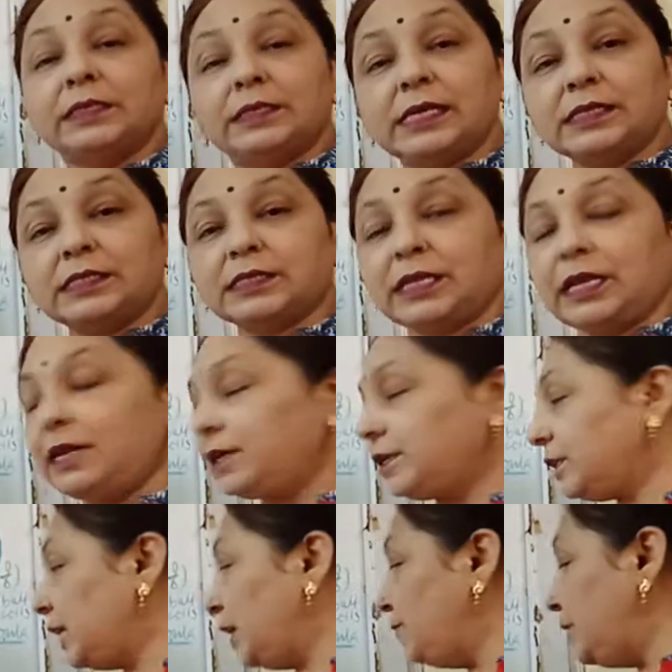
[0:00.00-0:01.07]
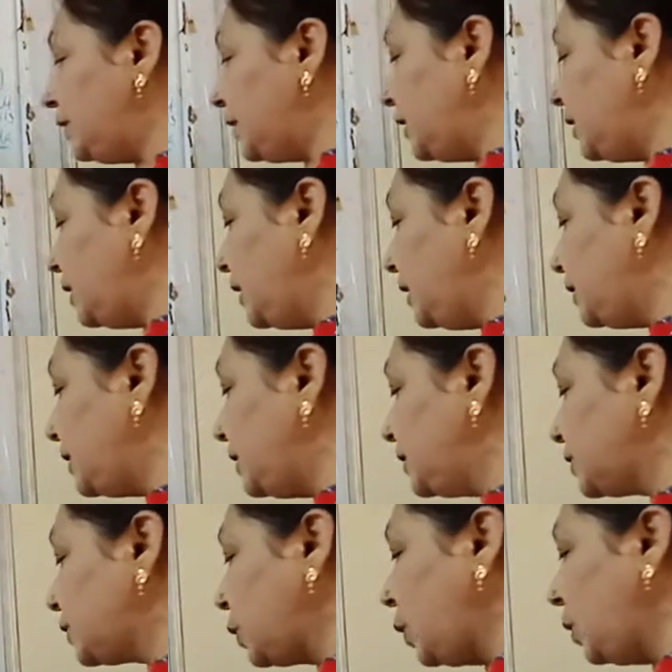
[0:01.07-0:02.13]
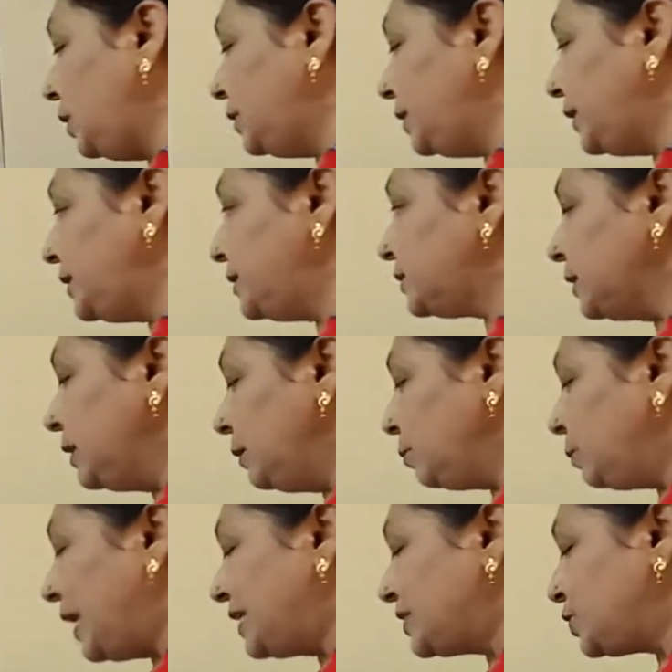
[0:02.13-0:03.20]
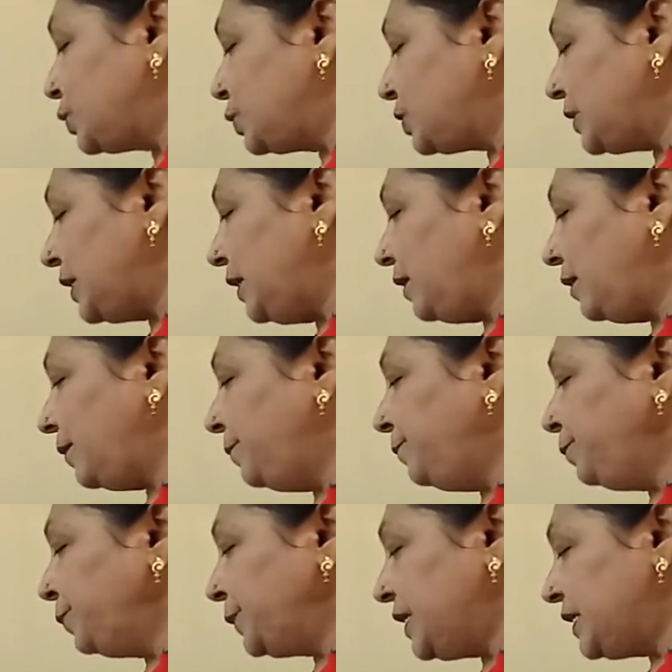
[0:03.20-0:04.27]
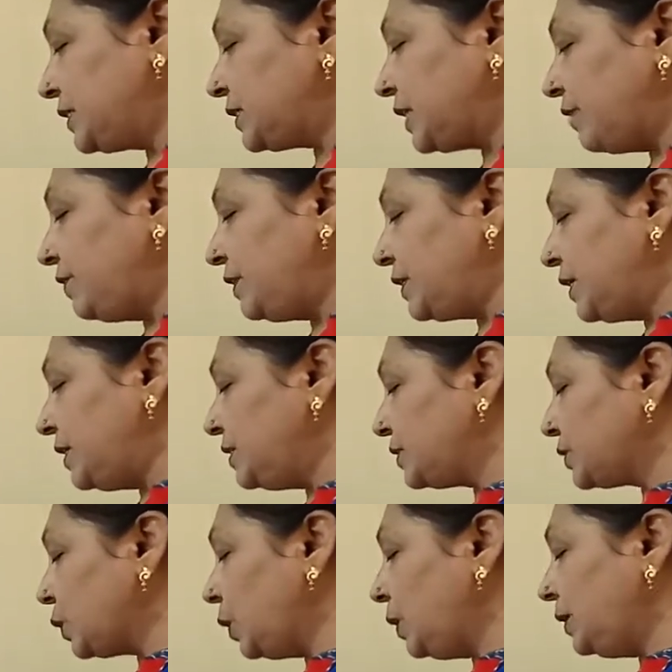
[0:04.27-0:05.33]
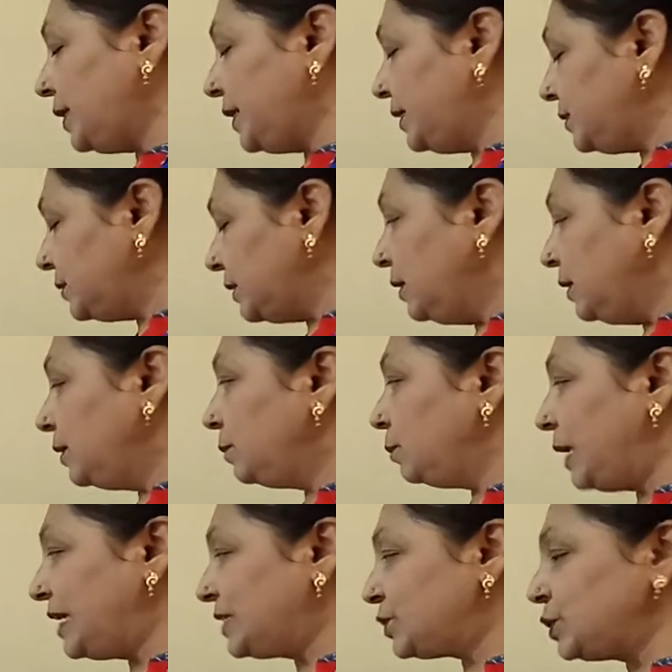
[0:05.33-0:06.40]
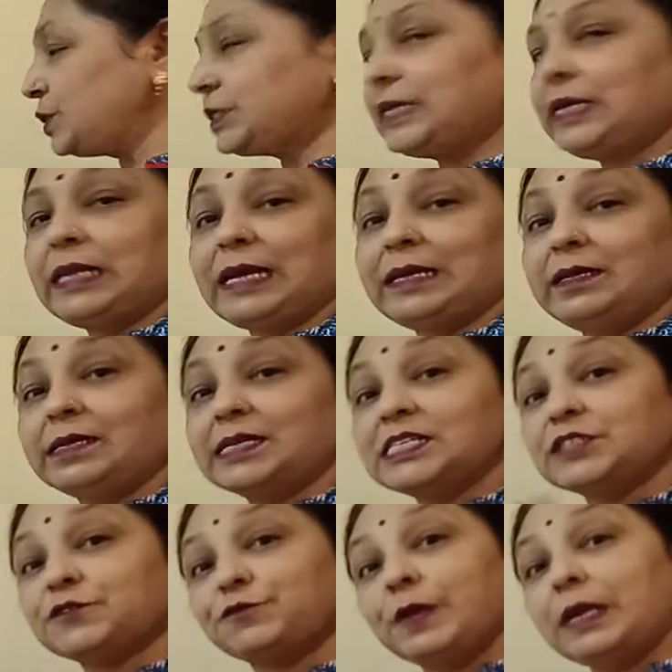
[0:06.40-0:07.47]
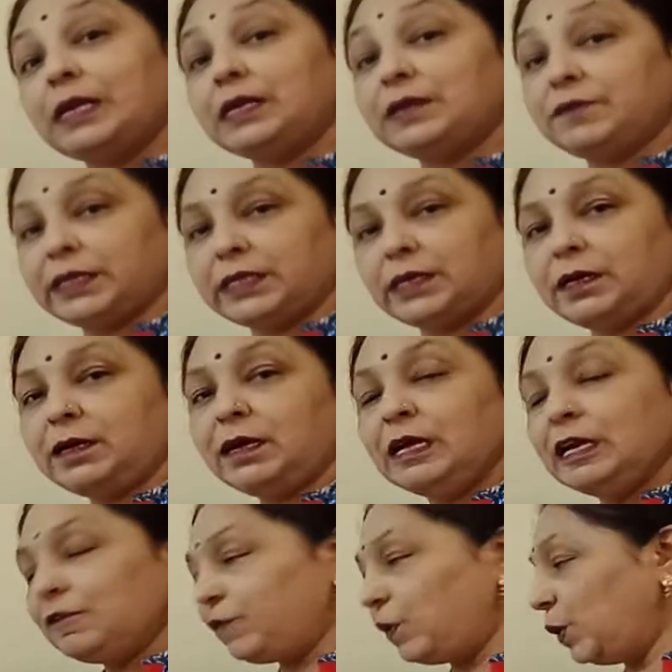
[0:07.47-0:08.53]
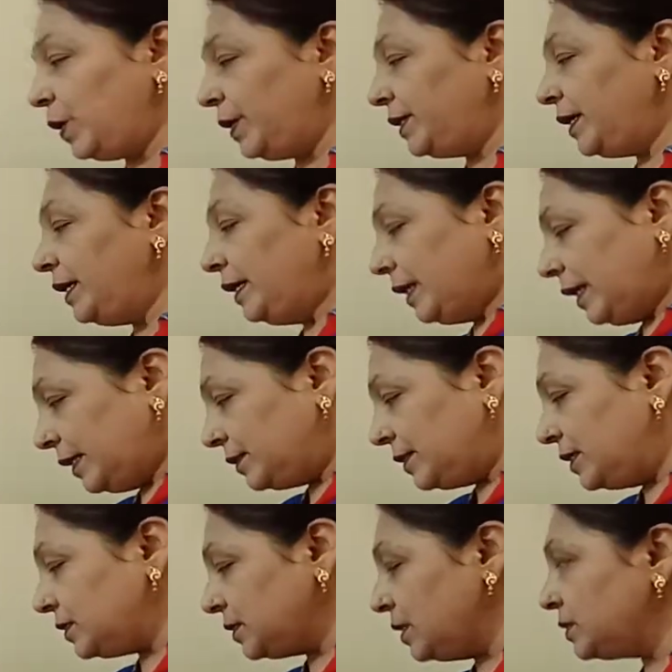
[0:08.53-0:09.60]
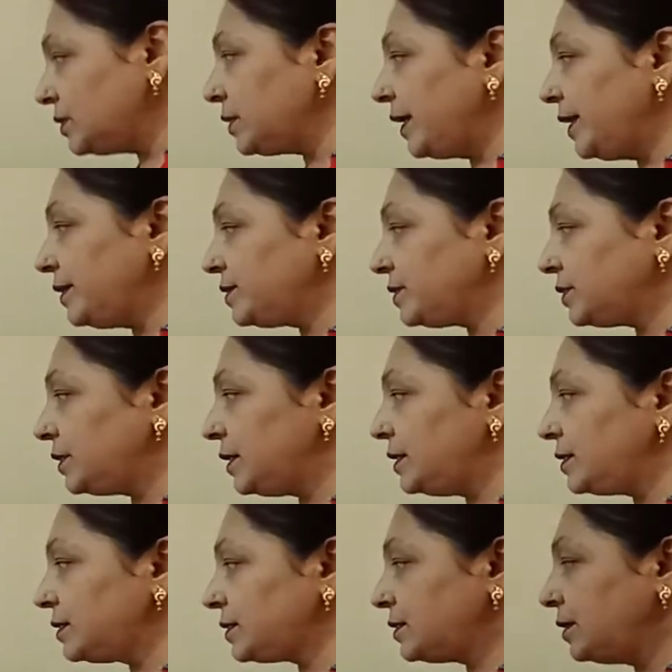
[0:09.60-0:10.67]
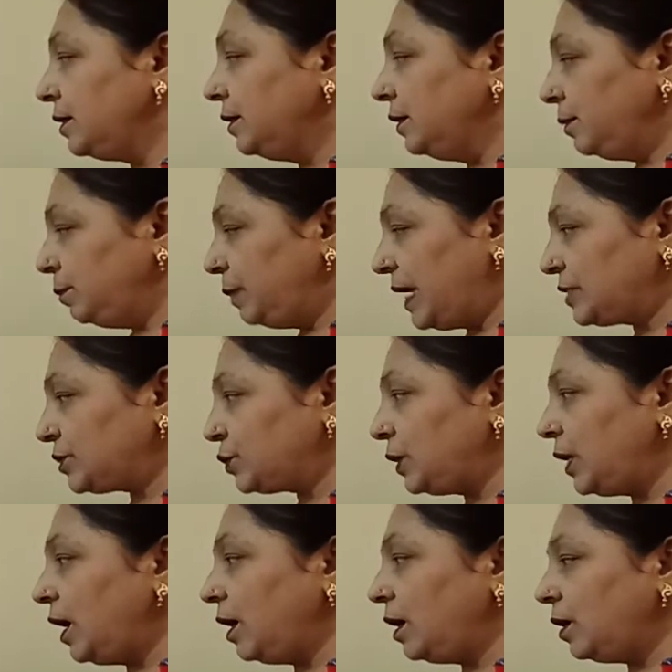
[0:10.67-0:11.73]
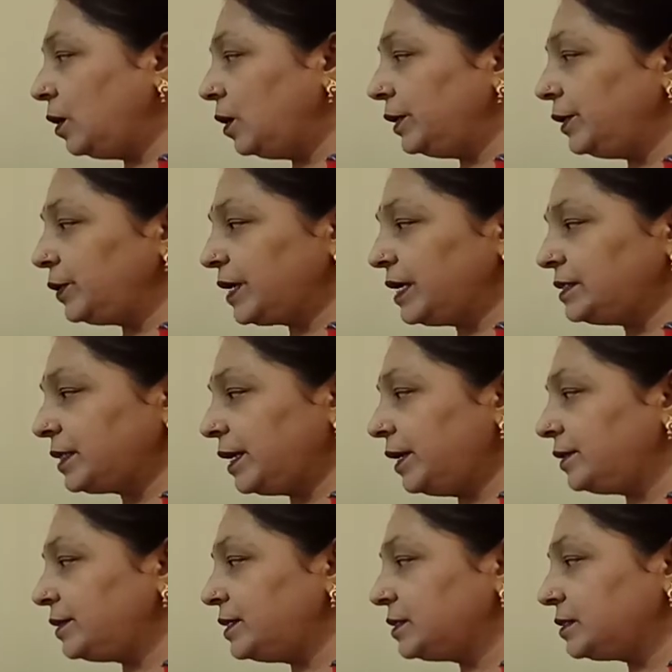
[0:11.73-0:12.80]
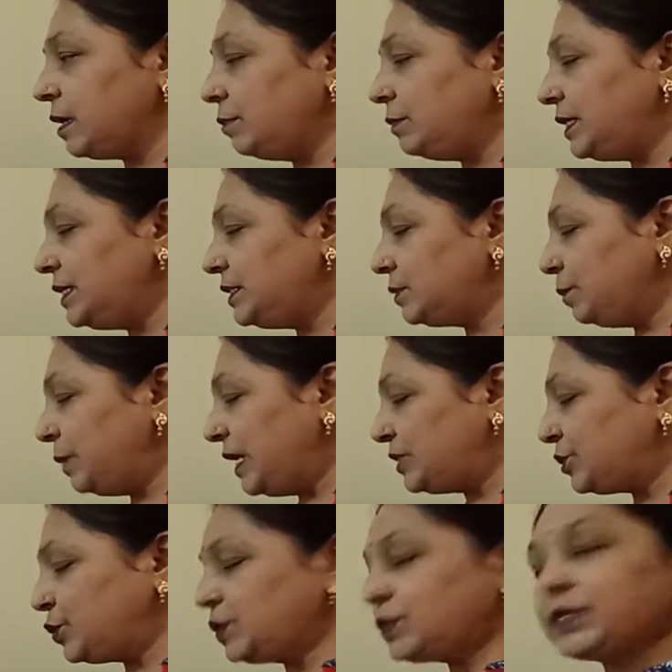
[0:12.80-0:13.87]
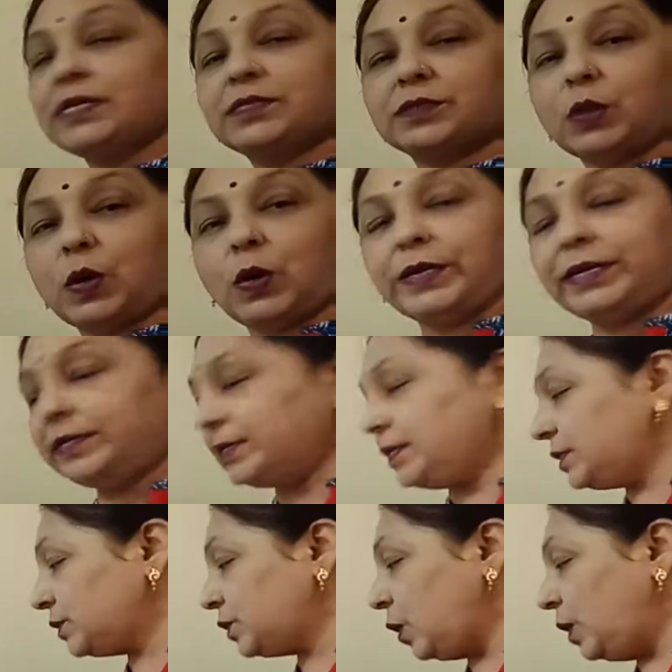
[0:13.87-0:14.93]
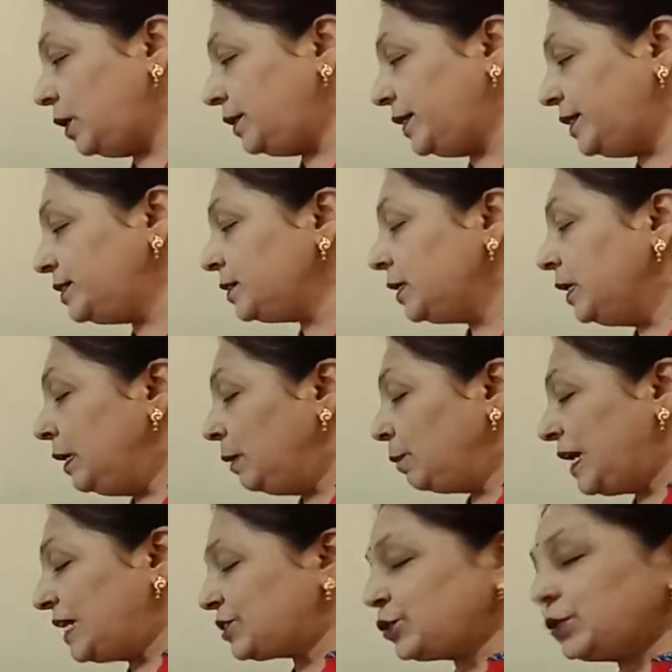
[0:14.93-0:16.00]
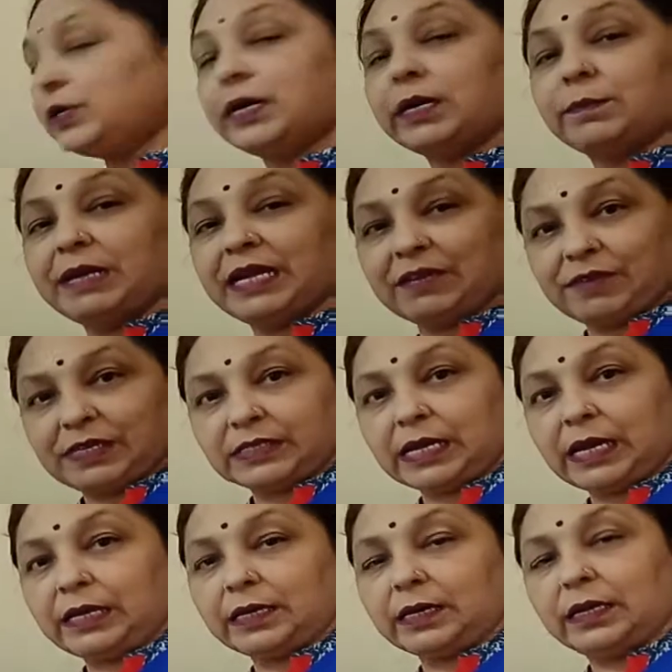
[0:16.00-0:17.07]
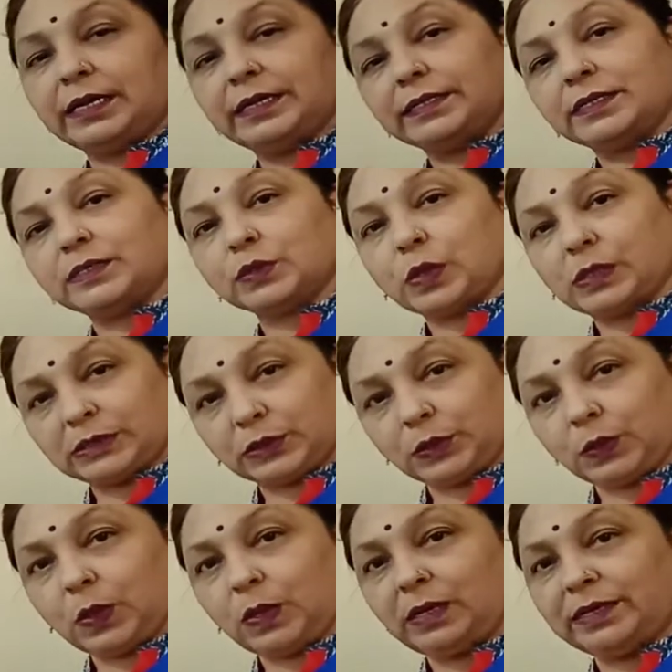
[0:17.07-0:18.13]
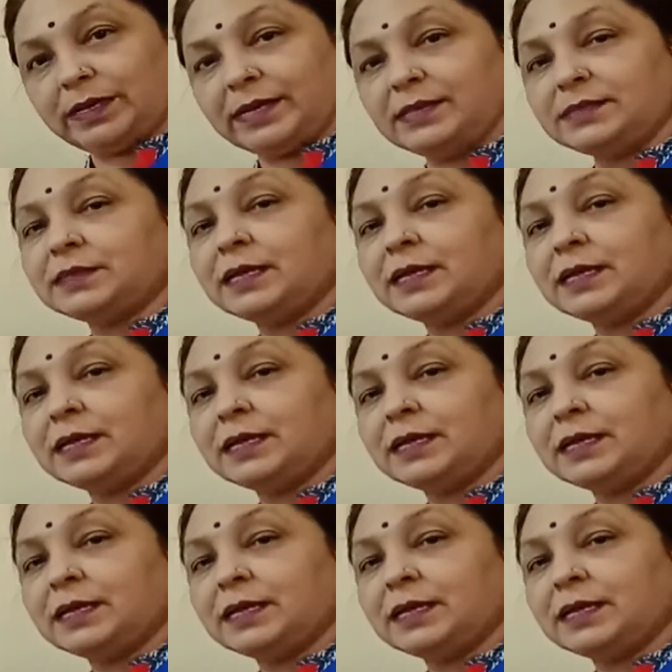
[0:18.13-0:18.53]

This cavity, it is called as blastocele. This cavity is called as blastocele and it is filled with a fluid. At this stage, this blastula, or you can say it is termed as blastocyst, or it is called as blastodermic vesicle. It is also called as